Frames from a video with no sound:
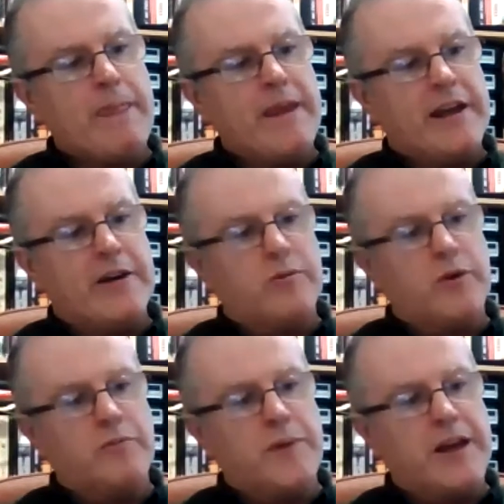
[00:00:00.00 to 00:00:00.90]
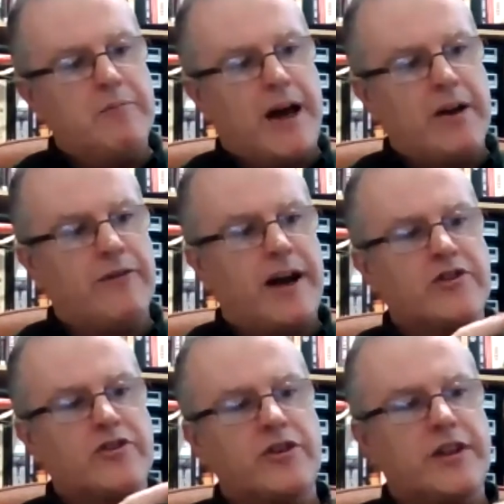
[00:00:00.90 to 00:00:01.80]
It would have been
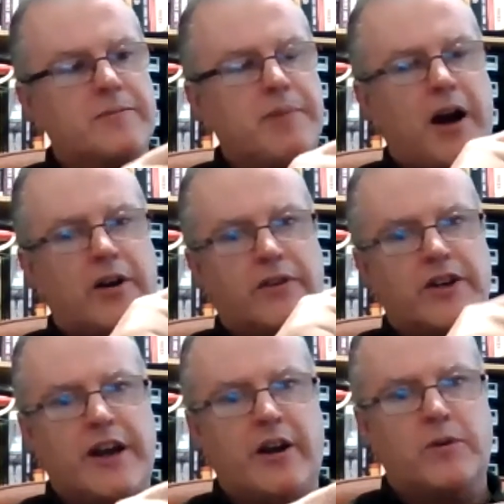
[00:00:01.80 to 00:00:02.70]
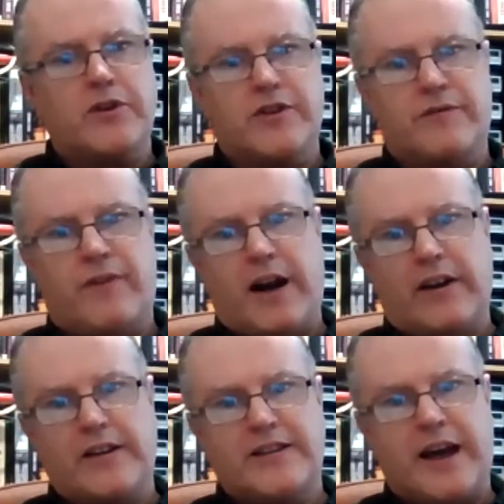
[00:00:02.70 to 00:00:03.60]
manufactured, this part of it here, which is a
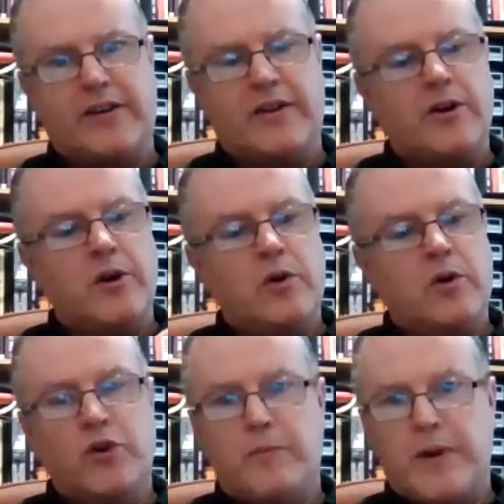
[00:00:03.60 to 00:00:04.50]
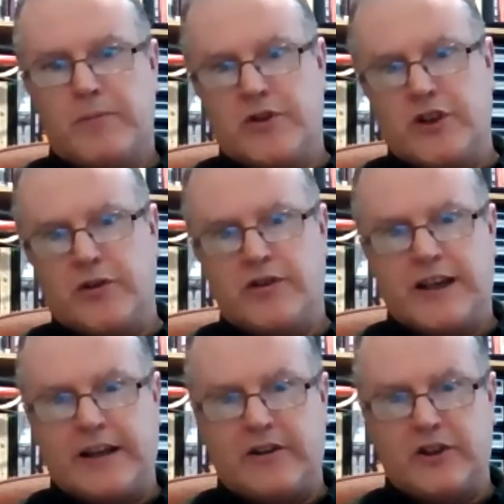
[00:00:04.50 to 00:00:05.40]
firing set, would have been produced
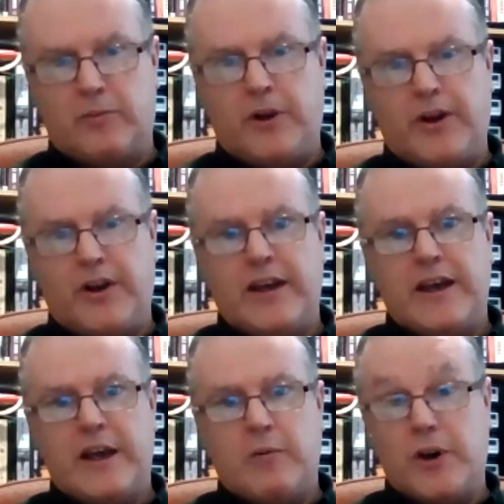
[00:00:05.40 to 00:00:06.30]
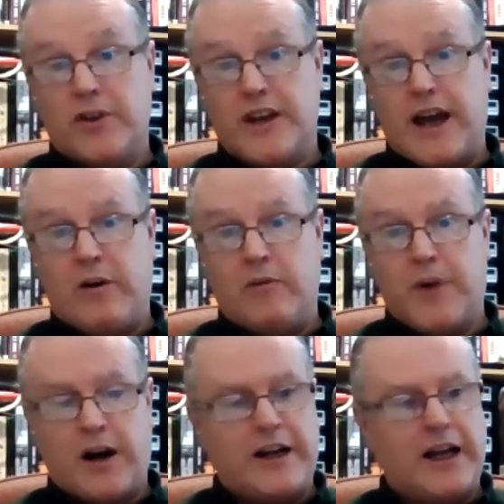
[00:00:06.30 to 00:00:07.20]
in Dublin, in what is now
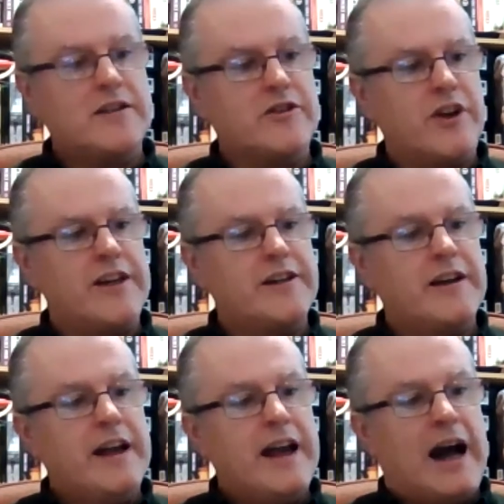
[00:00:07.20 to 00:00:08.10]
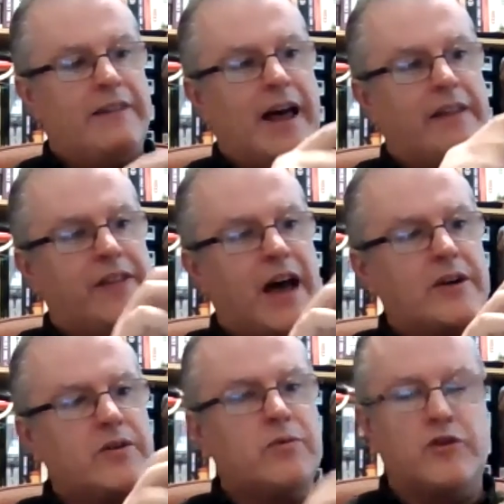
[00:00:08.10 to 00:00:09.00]
Parnell Street, and then
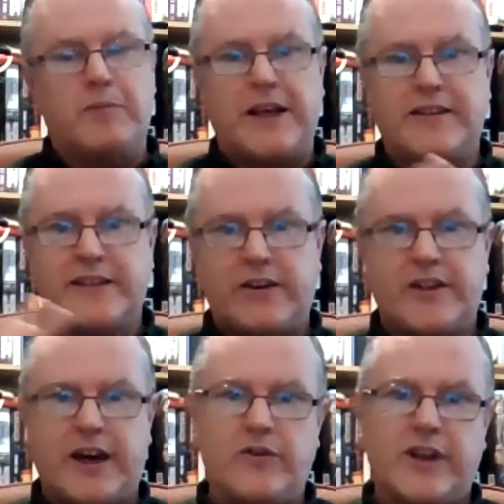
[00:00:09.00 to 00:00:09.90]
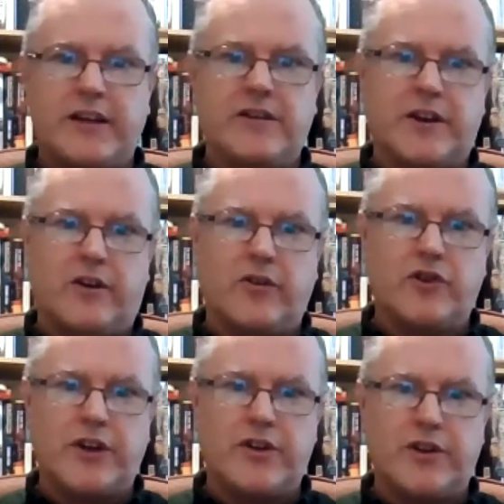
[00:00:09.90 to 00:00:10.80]
that would have been sent out into the
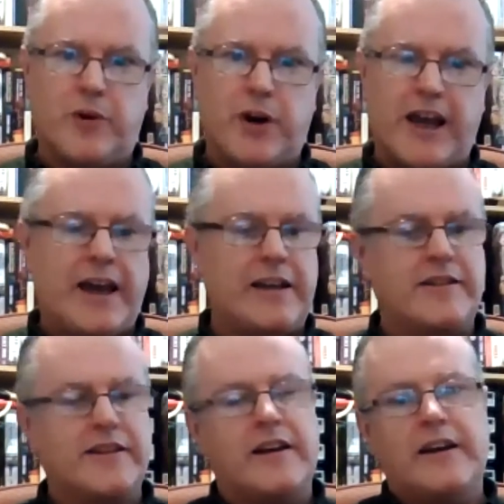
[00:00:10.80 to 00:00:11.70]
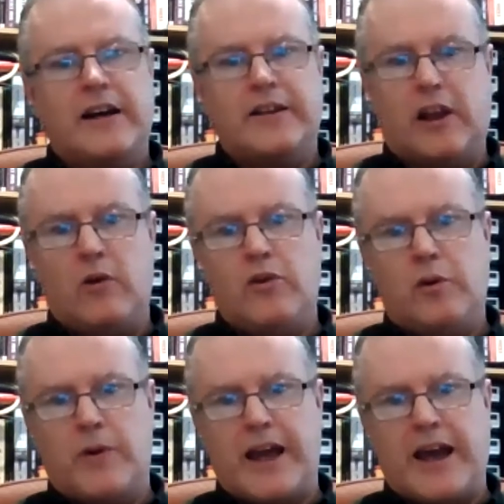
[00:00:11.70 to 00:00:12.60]
country to the brigades. The local
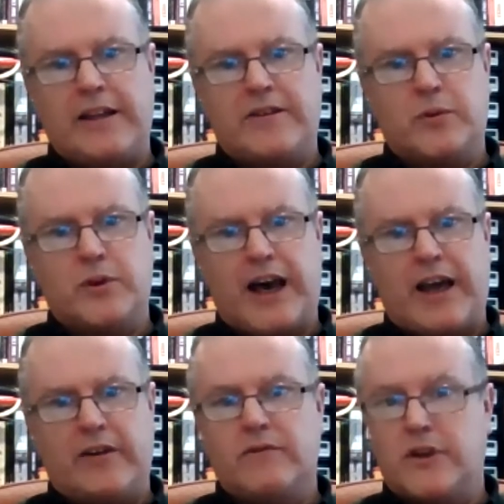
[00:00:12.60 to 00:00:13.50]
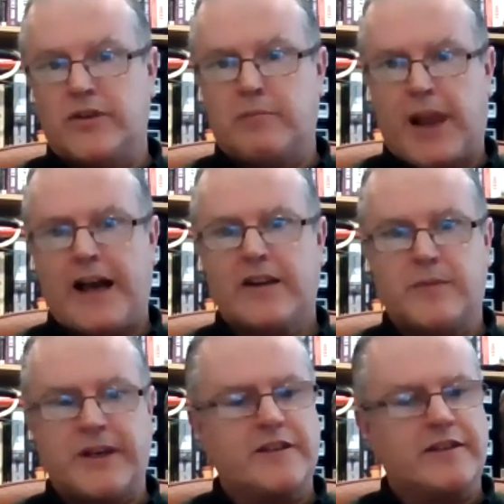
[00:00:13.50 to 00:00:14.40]
brigades would then, using
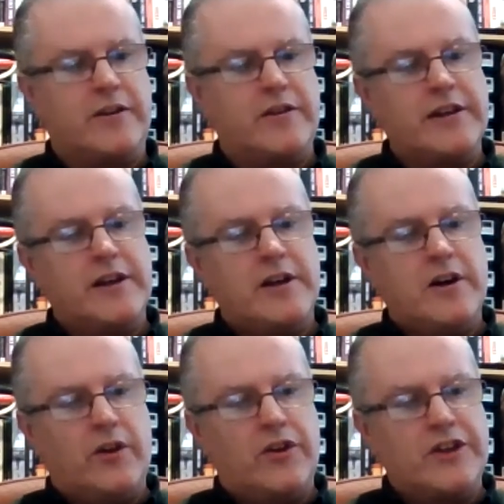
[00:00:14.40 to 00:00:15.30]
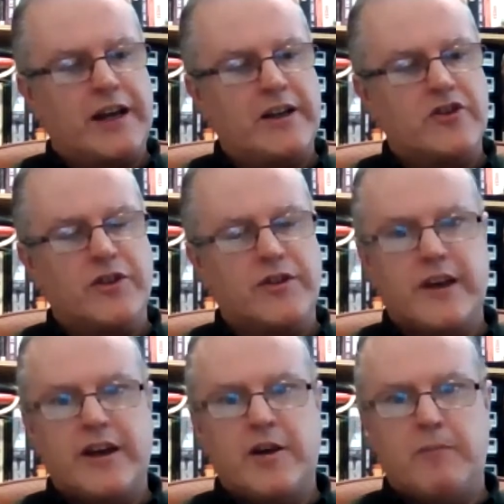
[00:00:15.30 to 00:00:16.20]
blacksmiths and other technicians,
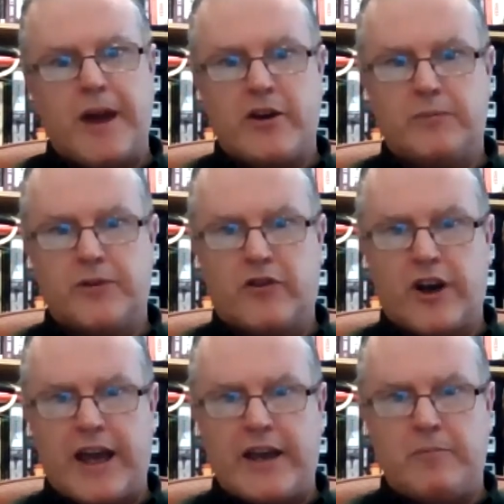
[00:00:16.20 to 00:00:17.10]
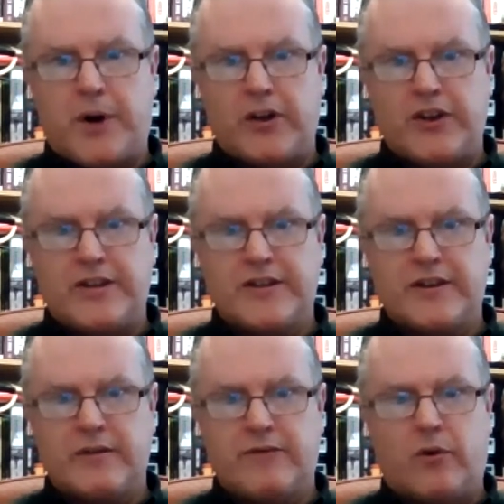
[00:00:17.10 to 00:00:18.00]
make up the grenade bodies
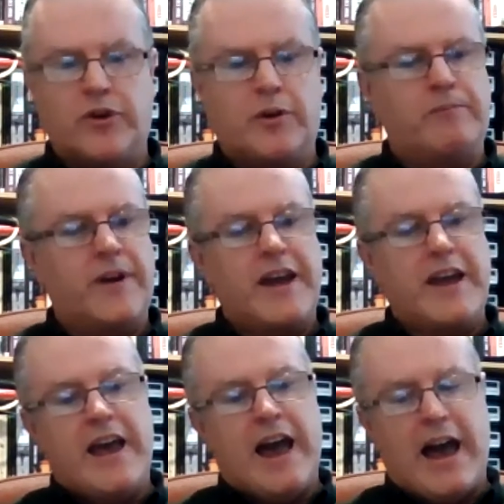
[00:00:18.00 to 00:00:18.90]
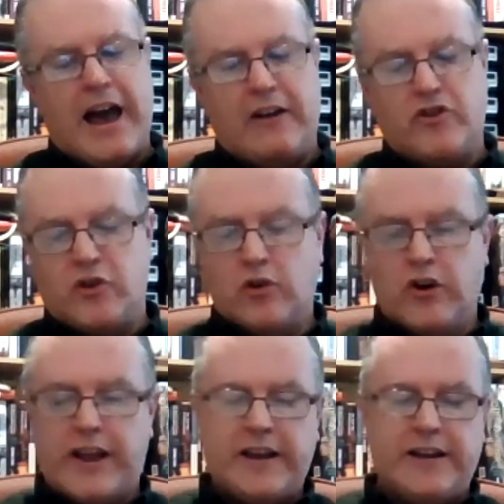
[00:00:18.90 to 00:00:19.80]
for them.
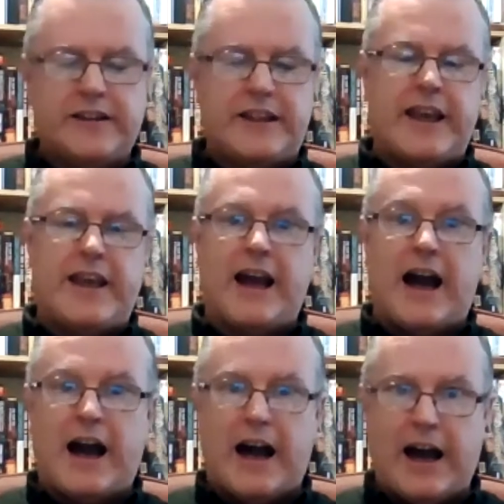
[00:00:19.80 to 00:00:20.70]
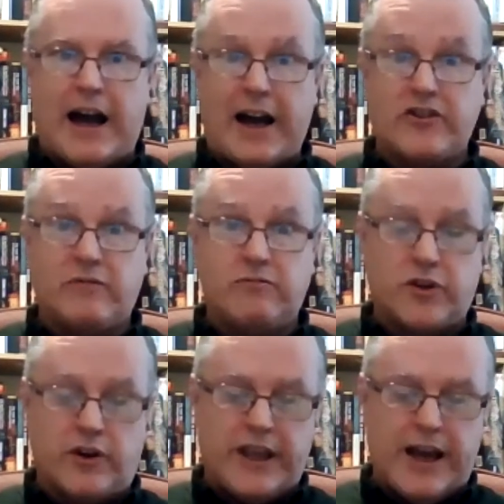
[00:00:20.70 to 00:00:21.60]
During the action,
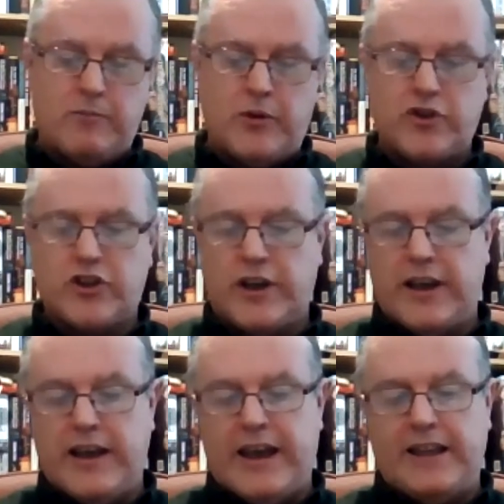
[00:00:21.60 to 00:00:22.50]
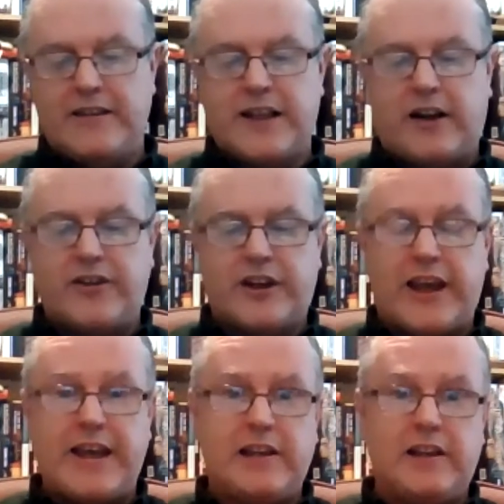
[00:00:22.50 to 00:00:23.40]
during the ambush in Selton
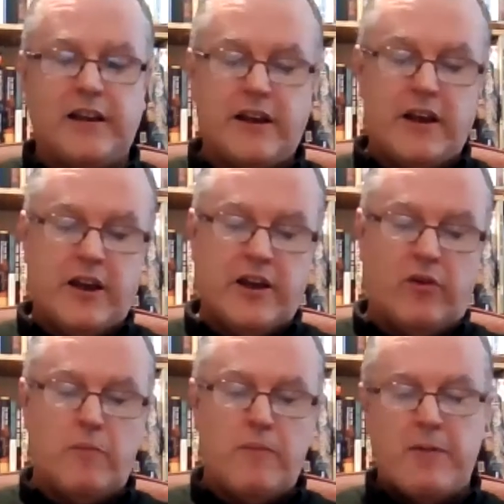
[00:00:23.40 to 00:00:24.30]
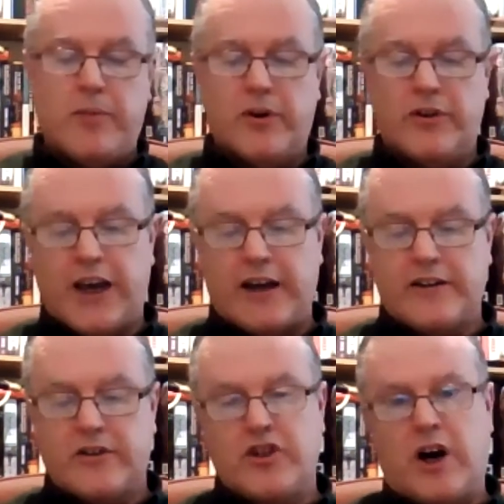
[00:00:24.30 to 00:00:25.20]
Hill, you'll remember that
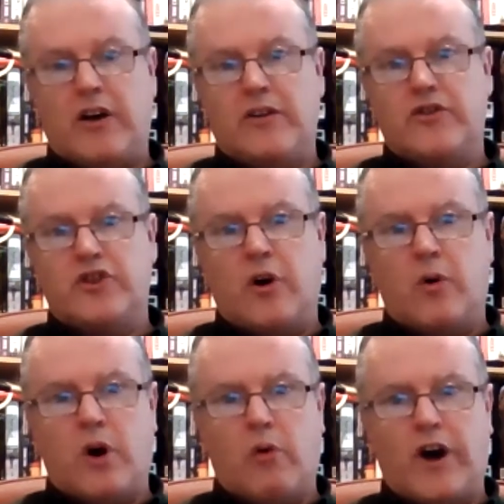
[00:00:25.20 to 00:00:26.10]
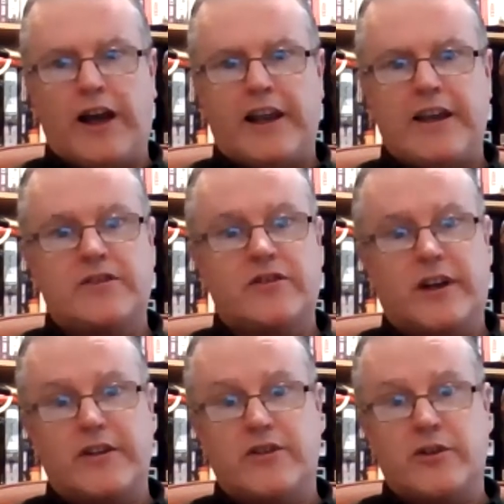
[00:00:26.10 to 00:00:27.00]
John Joe O'Reilly is
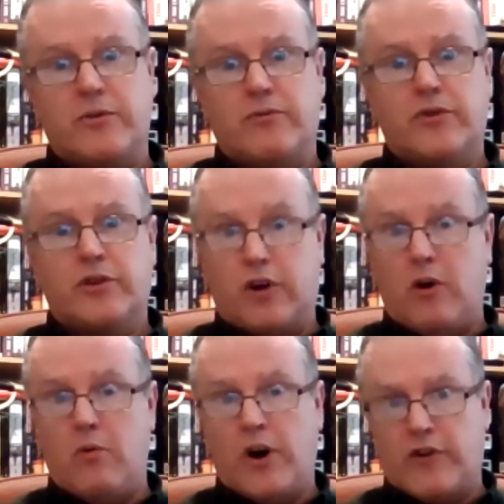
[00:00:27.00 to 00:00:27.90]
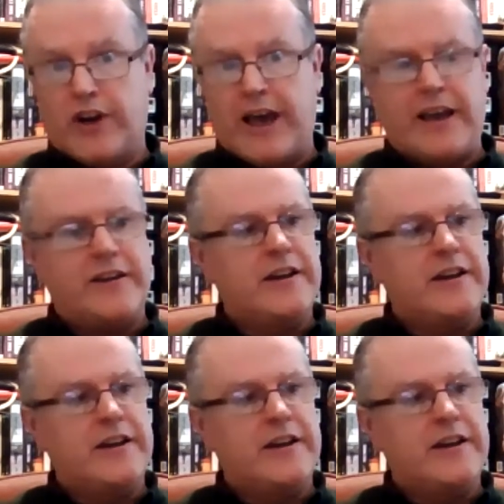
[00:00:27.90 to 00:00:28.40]
trying to throw a grenade